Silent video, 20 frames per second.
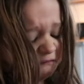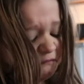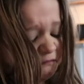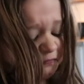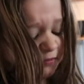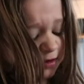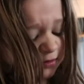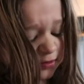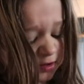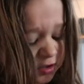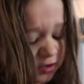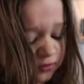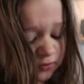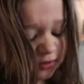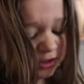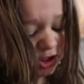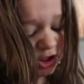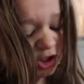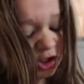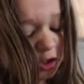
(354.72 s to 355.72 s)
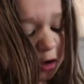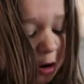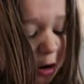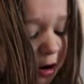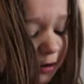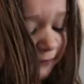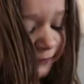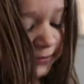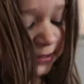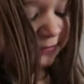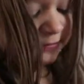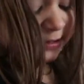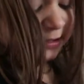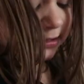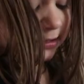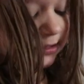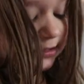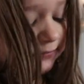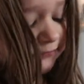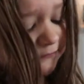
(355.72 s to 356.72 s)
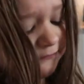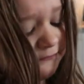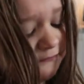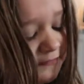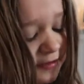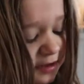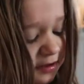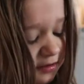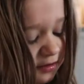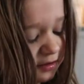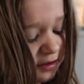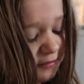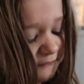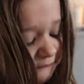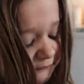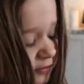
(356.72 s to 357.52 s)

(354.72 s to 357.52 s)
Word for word: feels so soft. It doesn't feel. It